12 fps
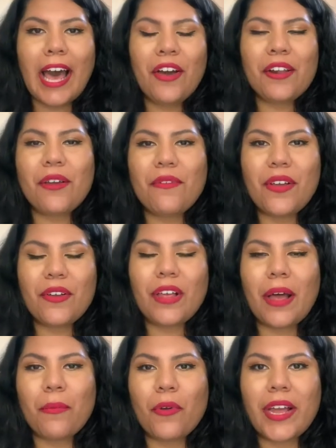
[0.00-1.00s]
out of
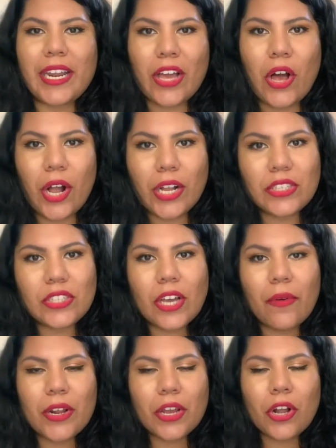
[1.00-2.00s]
um, credit cards. So
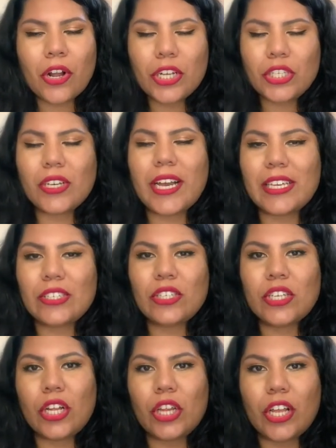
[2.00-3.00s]
I would encourage you guys
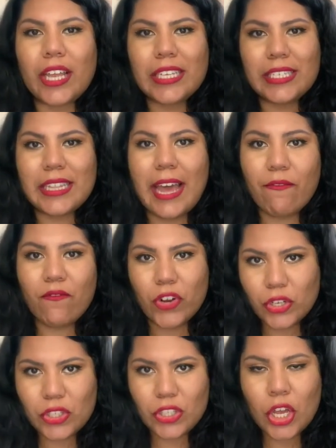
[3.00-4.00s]
to look into that
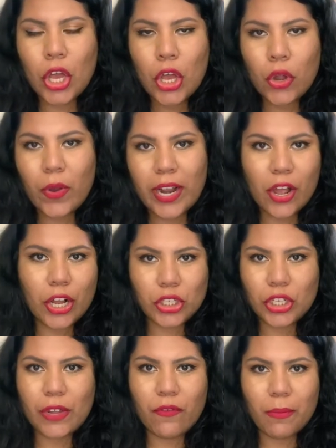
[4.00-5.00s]
first. Credit card
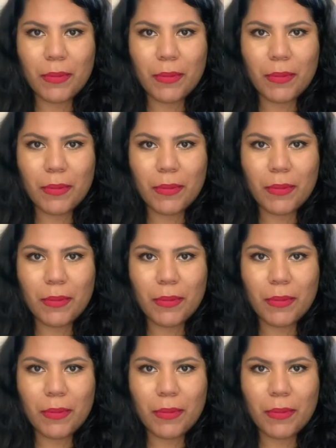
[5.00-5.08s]
churning for